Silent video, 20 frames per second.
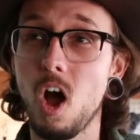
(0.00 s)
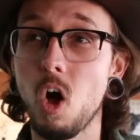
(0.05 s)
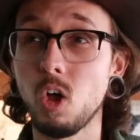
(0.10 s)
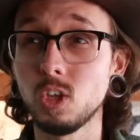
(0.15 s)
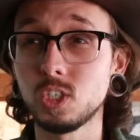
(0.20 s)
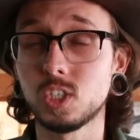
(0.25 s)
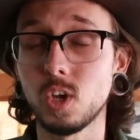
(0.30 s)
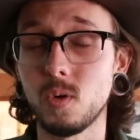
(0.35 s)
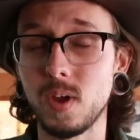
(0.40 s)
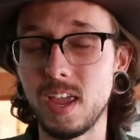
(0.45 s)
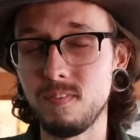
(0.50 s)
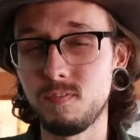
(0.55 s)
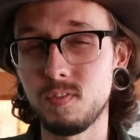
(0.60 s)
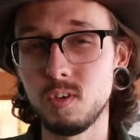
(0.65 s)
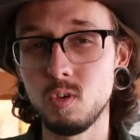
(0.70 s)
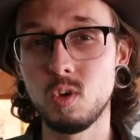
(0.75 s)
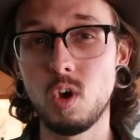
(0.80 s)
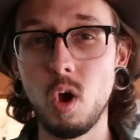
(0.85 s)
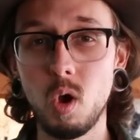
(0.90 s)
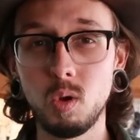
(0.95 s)
Also,
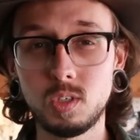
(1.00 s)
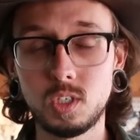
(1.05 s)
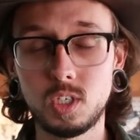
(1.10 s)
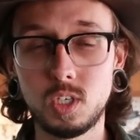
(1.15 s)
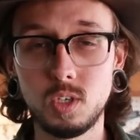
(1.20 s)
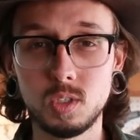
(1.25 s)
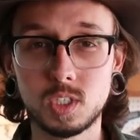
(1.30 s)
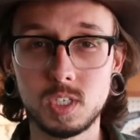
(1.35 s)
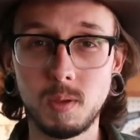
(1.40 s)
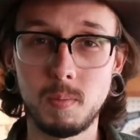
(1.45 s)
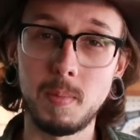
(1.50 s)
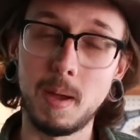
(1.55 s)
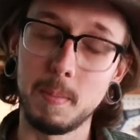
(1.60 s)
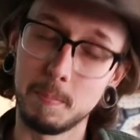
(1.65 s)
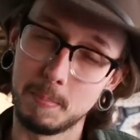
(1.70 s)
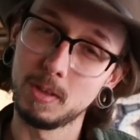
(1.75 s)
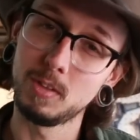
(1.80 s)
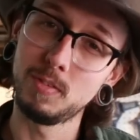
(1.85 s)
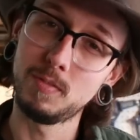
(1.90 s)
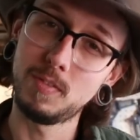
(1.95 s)
if you go to some of my
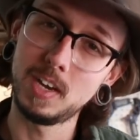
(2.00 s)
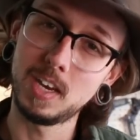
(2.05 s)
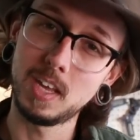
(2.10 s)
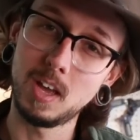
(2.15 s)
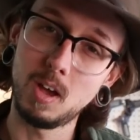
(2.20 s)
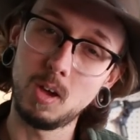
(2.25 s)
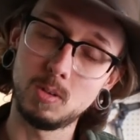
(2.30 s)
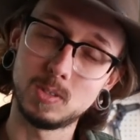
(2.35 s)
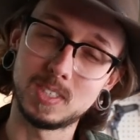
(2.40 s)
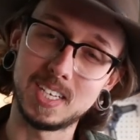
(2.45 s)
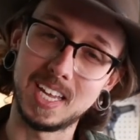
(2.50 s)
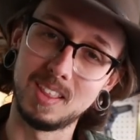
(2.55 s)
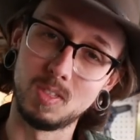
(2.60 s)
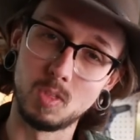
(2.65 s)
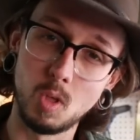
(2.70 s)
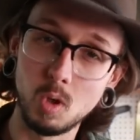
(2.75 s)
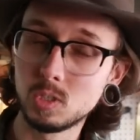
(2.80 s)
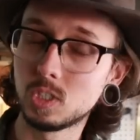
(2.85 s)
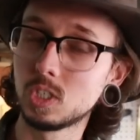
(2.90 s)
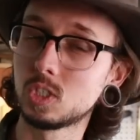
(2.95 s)
build videos,
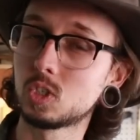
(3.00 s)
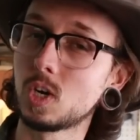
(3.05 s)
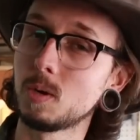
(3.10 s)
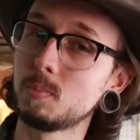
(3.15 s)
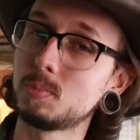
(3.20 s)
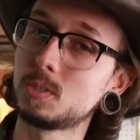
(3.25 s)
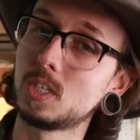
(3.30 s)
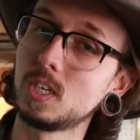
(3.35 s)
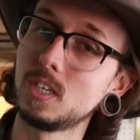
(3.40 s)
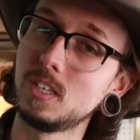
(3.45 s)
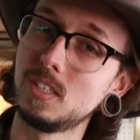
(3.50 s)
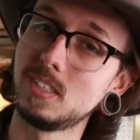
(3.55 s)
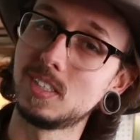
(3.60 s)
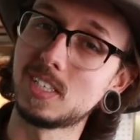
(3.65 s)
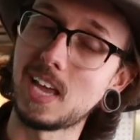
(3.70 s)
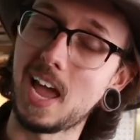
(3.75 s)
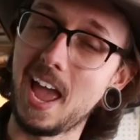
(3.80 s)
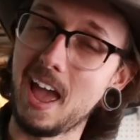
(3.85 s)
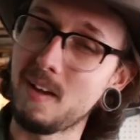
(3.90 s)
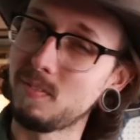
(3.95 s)
in those
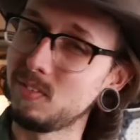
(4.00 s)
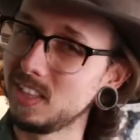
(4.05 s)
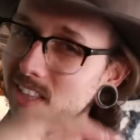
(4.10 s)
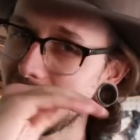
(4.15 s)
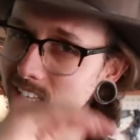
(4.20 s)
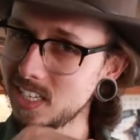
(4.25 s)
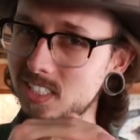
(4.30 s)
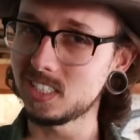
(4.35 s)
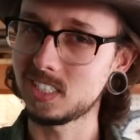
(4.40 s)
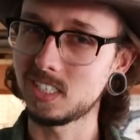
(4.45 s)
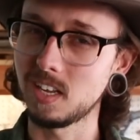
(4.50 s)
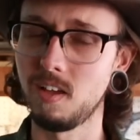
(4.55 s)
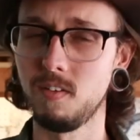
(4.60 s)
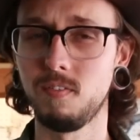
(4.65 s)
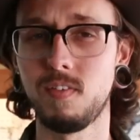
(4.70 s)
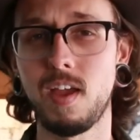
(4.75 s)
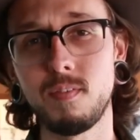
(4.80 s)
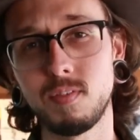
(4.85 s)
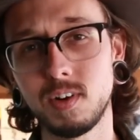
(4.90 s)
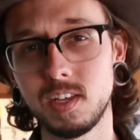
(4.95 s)
descriptions, I have a list
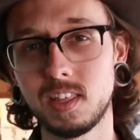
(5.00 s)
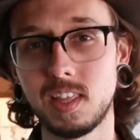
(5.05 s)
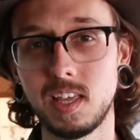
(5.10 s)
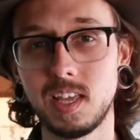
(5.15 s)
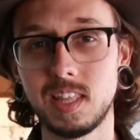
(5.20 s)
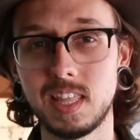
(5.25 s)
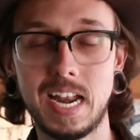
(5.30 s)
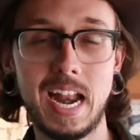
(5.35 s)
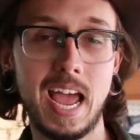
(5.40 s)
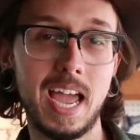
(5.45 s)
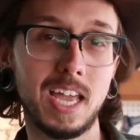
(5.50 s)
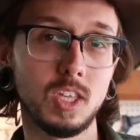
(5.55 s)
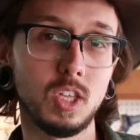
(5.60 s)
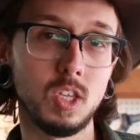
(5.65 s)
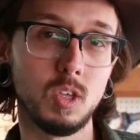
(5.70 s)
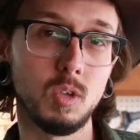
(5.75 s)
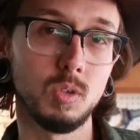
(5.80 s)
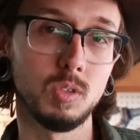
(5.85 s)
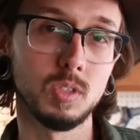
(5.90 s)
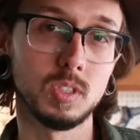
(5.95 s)
of everything that I
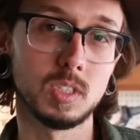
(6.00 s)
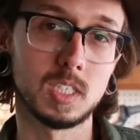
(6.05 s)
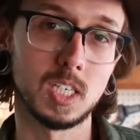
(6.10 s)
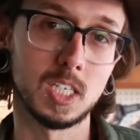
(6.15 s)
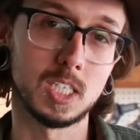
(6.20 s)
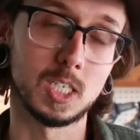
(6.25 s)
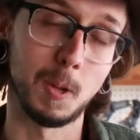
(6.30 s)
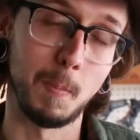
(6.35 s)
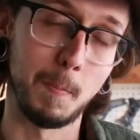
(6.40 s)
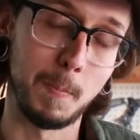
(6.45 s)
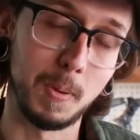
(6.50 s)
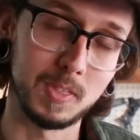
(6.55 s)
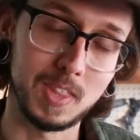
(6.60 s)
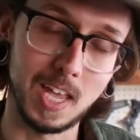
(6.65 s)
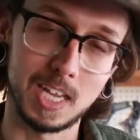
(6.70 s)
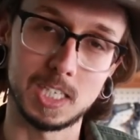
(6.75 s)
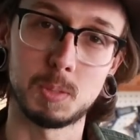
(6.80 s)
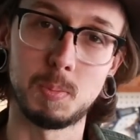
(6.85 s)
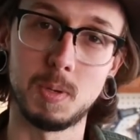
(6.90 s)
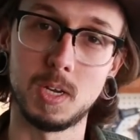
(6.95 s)
use to put
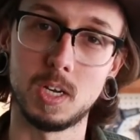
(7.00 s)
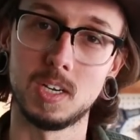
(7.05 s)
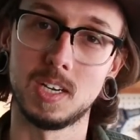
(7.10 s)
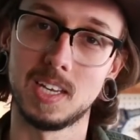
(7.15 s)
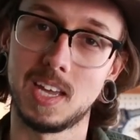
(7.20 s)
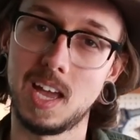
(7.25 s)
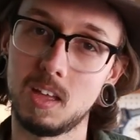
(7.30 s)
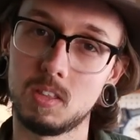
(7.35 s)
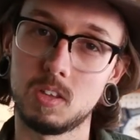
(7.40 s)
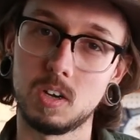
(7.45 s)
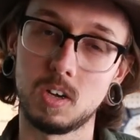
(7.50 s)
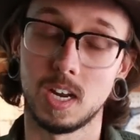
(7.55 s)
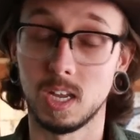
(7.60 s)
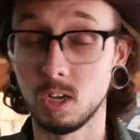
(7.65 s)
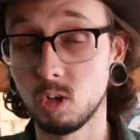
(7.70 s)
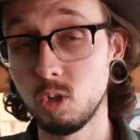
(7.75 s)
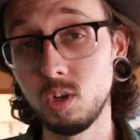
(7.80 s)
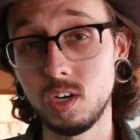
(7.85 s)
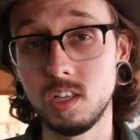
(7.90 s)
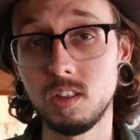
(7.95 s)
that speaker together,
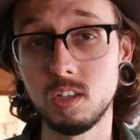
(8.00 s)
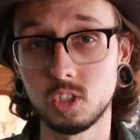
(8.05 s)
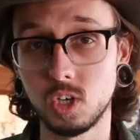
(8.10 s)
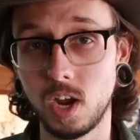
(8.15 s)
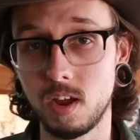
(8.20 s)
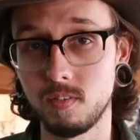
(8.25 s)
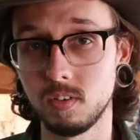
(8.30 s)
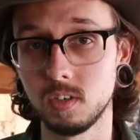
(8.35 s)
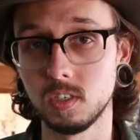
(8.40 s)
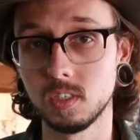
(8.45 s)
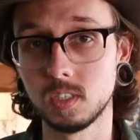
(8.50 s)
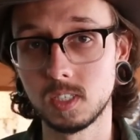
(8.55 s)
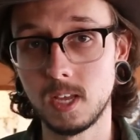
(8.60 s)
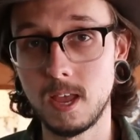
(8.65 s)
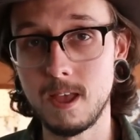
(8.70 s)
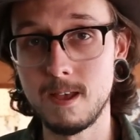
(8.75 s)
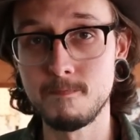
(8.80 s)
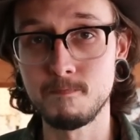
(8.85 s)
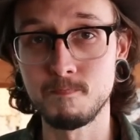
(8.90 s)
including the drivers.